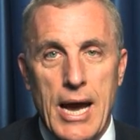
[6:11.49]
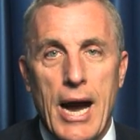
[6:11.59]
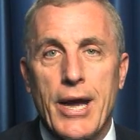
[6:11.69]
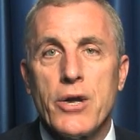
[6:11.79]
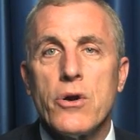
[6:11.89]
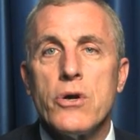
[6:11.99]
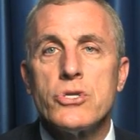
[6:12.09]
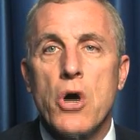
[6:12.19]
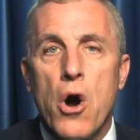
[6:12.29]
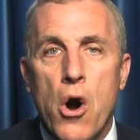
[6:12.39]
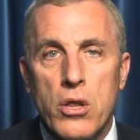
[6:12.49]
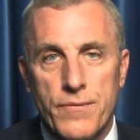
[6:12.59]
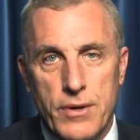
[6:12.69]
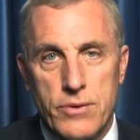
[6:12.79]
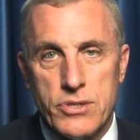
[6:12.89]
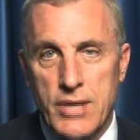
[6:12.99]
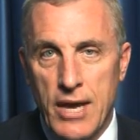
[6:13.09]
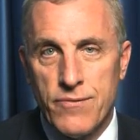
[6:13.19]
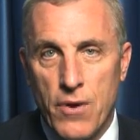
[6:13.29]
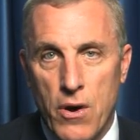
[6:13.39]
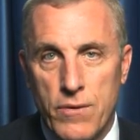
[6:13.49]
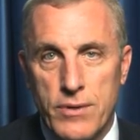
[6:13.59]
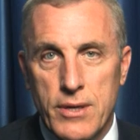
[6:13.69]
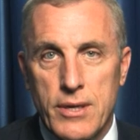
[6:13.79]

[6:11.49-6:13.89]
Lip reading: I encourage all of you to stay involved